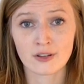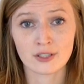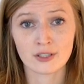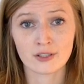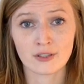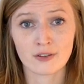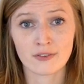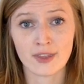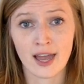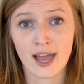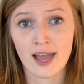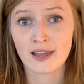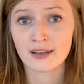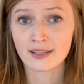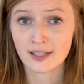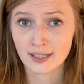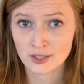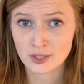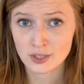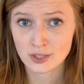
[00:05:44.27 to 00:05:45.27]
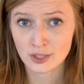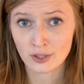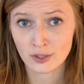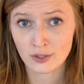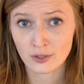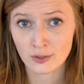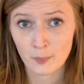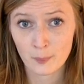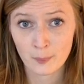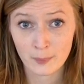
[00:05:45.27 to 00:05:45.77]
you know, that
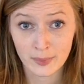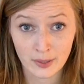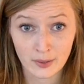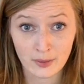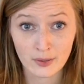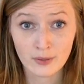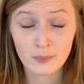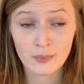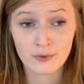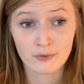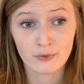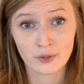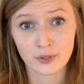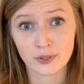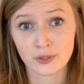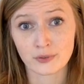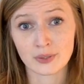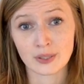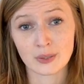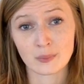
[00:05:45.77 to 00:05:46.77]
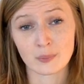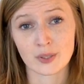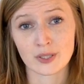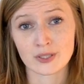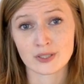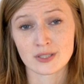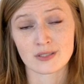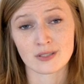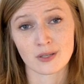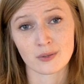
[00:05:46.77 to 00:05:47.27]
initial bill before you're
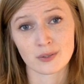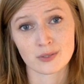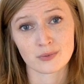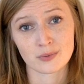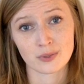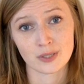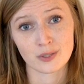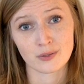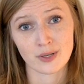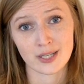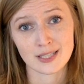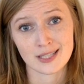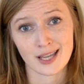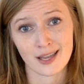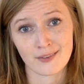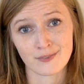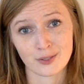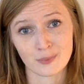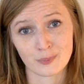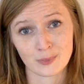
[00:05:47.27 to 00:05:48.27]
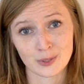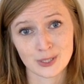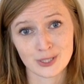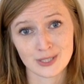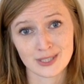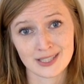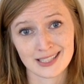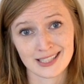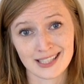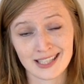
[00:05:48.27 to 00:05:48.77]
reimbursed, it's always really great to have an
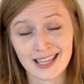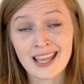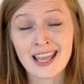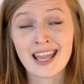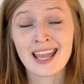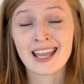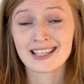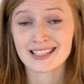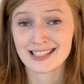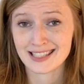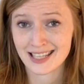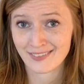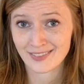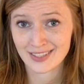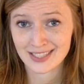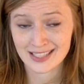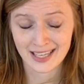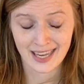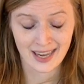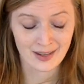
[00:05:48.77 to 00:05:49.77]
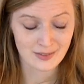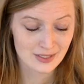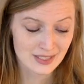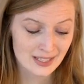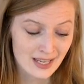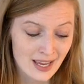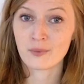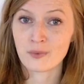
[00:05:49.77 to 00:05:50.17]
emergency savings account.